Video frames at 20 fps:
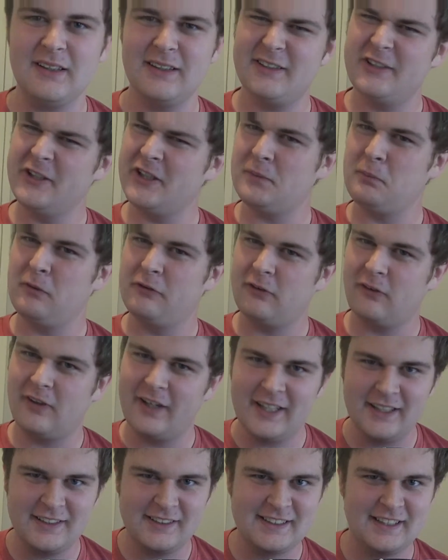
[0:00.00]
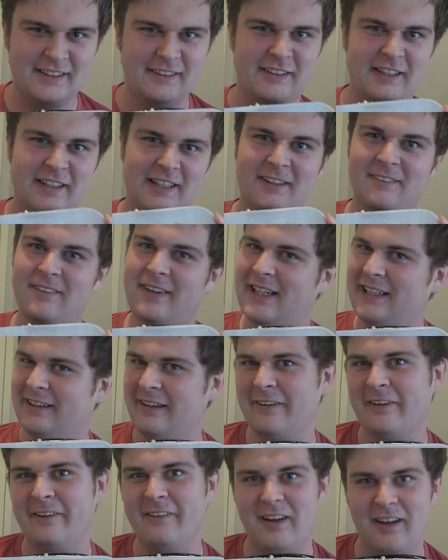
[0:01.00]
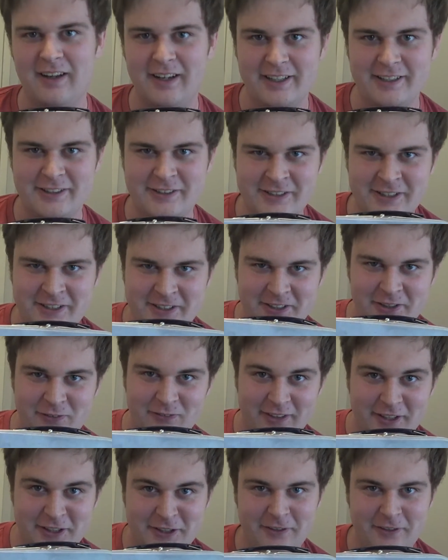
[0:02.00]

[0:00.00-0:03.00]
Just before I get into the nitty gritty though, I did just want to